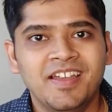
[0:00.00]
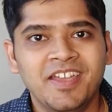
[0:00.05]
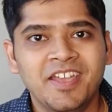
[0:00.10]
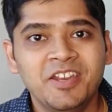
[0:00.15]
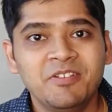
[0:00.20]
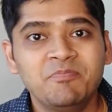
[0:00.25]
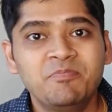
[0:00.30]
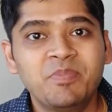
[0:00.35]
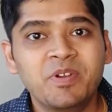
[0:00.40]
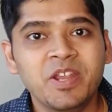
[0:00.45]

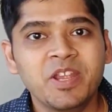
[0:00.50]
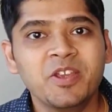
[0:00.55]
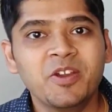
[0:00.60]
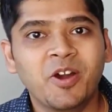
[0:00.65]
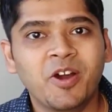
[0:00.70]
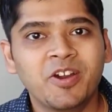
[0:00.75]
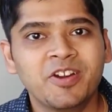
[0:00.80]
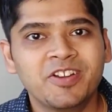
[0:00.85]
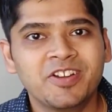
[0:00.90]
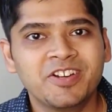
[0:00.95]
In
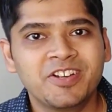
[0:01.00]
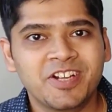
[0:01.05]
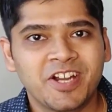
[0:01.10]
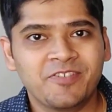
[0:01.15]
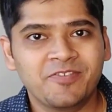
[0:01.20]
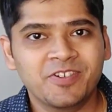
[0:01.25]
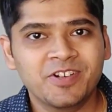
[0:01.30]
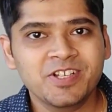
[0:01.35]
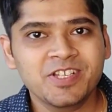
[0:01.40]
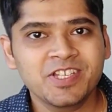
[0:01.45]
pre-order
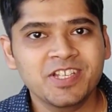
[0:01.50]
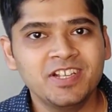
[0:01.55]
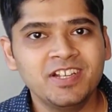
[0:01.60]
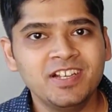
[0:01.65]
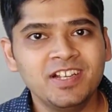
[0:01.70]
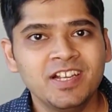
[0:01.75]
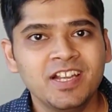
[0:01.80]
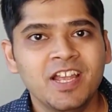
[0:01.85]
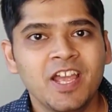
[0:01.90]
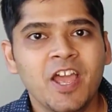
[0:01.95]

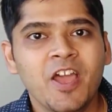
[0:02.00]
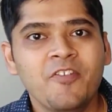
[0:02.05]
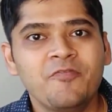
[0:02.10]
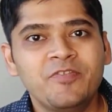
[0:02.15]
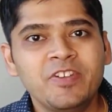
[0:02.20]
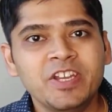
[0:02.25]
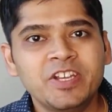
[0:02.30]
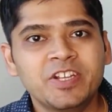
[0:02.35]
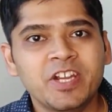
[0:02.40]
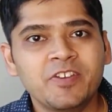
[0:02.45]
traversal,
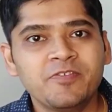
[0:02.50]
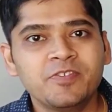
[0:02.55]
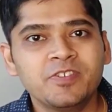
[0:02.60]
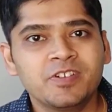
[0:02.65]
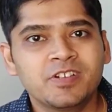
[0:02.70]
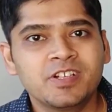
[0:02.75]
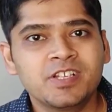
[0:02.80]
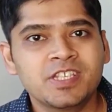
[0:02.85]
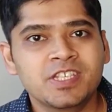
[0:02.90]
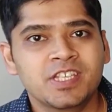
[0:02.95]
we
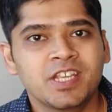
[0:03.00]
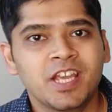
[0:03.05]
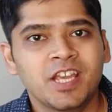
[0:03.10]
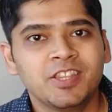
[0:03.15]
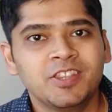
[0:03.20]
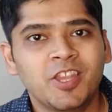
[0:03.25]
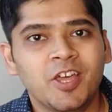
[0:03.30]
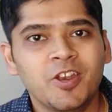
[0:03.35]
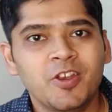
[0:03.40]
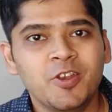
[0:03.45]
traverse
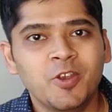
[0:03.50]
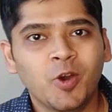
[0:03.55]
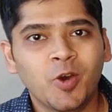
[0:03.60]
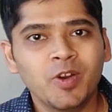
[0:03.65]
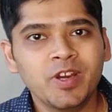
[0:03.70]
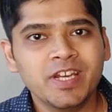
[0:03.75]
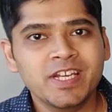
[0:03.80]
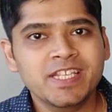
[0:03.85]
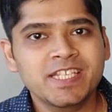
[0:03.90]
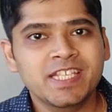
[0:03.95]
the
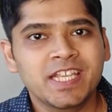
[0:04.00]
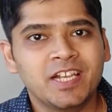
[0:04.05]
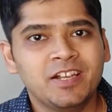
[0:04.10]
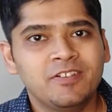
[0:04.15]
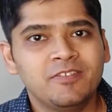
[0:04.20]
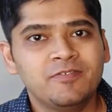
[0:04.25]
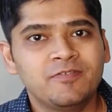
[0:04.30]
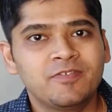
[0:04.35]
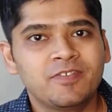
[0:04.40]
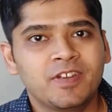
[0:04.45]
node
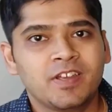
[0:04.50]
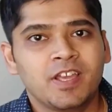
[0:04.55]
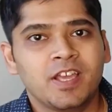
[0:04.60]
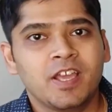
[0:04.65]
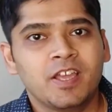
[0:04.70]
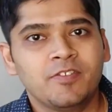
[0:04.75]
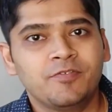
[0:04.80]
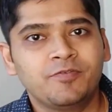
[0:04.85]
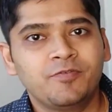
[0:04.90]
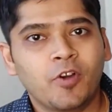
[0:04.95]
itself,
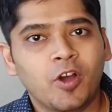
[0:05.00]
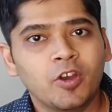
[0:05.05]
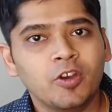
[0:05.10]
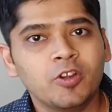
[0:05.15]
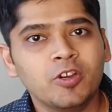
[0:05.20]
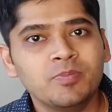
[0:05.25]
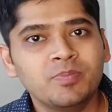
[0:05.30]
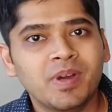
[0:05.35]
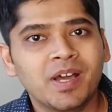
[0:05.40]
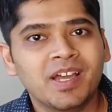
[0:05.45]

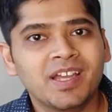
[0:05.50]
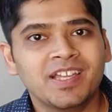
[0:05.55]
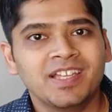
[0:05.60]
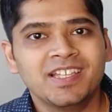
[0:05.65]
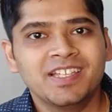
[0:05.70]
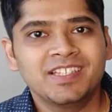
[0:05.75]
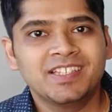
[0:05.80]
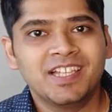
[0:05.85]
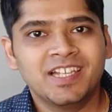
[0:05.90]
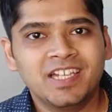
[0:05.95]
followed
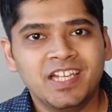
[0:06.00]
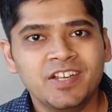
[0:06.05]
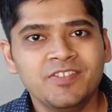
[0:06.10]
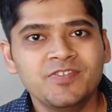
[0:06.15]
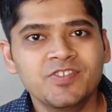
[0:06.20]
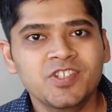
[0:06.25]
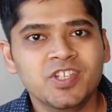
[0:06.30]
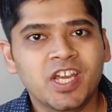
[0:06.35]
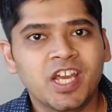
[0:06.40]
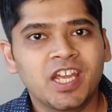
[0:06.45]
by the
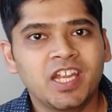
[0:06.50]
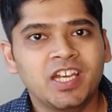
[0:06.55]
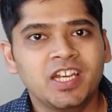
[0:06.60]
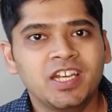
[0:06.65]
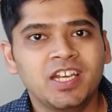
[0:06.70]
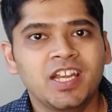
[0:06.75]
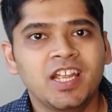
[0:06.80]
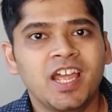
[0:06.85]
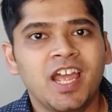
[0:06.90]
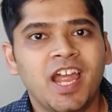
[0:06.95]
left
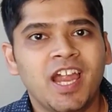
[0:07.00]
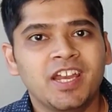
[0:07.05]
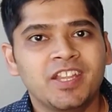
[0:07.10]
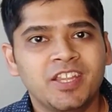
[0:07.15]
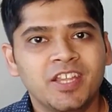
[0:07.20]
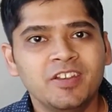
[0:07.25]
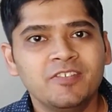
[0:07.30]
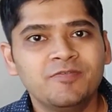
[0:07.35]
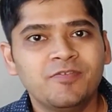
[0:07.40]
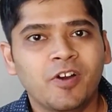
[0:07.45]
child and
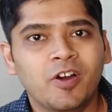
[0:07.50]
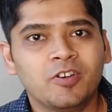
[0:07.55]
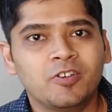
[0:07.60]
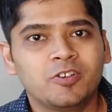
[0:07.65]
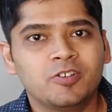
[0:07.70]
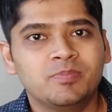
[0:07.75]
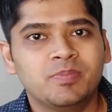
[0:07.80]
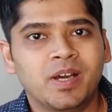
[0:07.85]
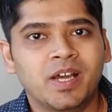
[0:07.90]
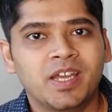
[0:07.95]
then
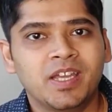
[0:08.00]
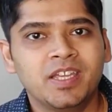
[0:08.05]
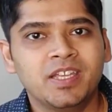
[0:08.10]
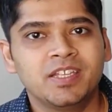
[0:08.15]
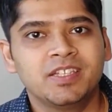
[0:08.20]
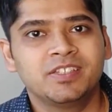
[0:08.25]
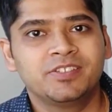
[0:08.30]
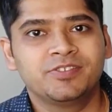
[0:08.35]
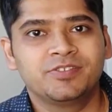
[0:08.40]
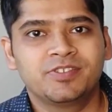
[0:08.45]
followed
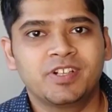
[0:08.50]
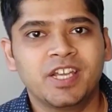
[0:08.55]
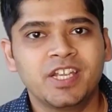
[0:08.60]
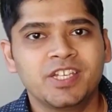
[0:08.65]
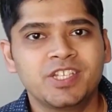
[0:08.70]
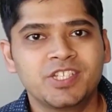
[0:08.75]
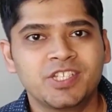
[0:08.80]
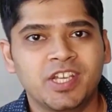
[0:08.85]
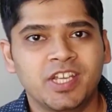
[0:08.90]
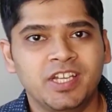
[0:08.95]
by the
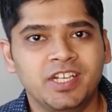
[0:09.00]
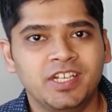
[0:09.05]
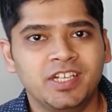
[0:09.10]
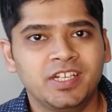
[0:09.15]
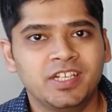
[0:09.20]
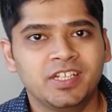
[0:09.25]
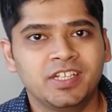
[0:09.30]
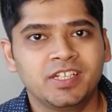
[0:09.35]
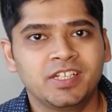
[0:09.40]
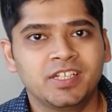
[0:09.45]
right child.
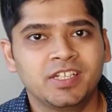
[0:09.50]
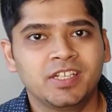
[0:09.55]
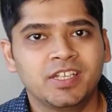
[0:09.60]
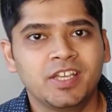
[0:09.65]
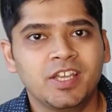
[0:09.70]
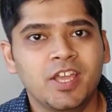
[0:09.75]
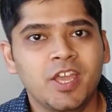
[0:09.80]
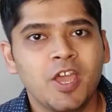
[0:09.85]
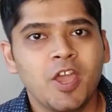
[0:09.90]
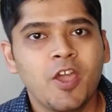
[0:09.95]

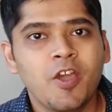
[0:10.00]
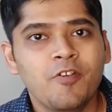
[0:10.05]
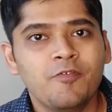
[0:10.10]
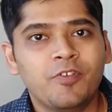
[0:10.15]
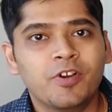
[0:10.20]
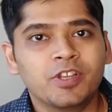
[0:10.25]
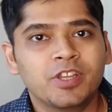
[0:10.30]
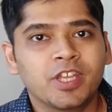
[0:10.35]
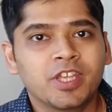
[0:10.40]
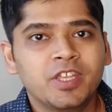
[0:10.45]

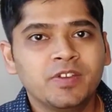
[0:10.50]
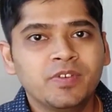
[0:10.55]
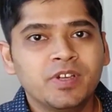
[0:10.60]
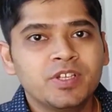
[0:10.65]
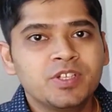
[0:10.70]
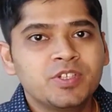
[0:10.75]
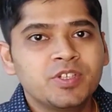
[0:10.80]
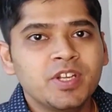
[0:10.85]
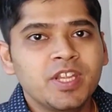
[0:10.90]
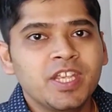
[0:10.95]
For the
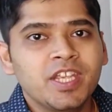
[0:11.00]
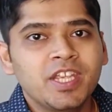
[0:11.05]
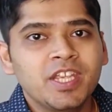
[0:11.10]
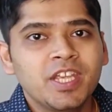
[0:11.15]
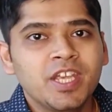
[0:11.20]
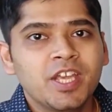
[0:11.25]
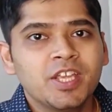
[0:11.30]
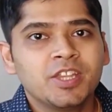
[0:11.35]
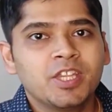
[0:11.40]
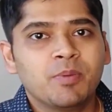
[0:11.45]
given
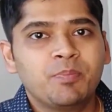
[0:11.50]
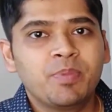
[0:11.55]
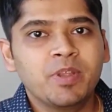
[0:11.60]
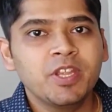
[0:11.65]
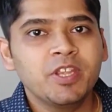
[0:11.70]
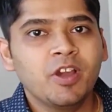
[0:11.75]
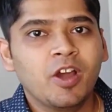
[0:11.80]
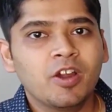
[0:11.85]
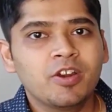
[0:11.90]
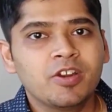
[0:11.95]
tree, the
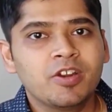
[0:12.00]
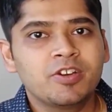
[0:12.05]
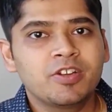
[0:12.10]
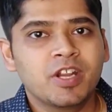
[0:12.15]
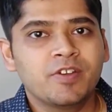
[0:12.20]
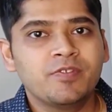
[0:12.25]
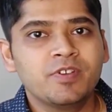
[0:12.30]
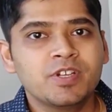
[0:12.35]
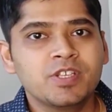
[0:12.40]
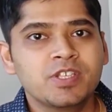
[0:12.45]
pre-order
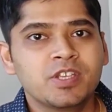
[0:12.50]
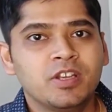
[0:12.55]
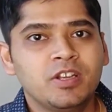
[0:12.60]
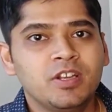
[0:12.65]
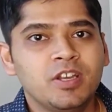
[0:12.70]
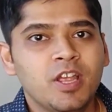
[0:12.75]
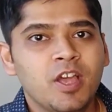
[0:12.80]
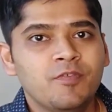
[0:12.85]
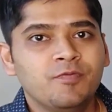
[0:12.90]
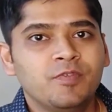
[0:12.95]

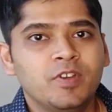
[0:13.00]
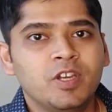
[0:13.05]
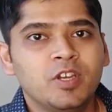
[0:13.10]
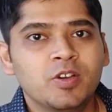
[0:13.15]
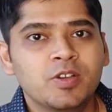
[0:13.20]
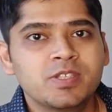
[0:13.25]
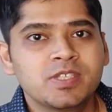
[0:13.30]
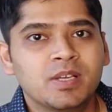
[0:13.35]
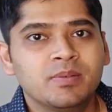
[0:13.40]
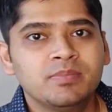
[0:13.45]
traversal will
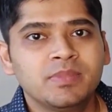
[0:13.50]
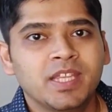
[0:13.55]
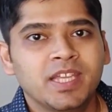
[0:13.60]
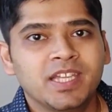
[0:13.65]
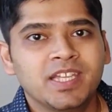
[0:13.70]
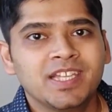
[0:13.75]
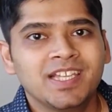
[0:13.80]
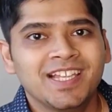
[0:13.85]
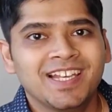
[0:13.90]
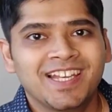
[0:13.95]
look
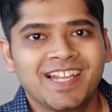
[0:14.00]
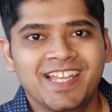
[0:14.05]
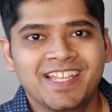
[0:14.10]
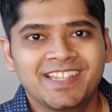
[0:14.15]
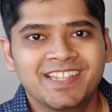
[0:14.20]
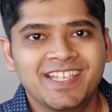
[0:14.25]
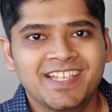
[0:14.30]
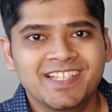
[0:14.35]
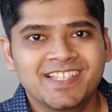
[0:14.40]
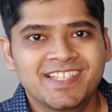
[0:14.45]
something
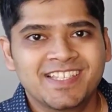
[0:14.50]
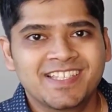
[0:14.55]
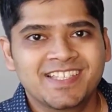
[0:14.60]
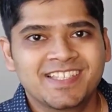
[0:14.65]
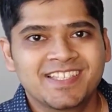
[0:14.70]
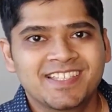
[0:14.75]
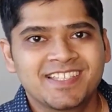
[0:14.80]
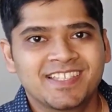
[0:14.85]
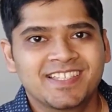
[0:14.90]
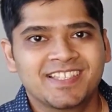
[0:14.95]
like
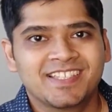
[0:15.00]
this.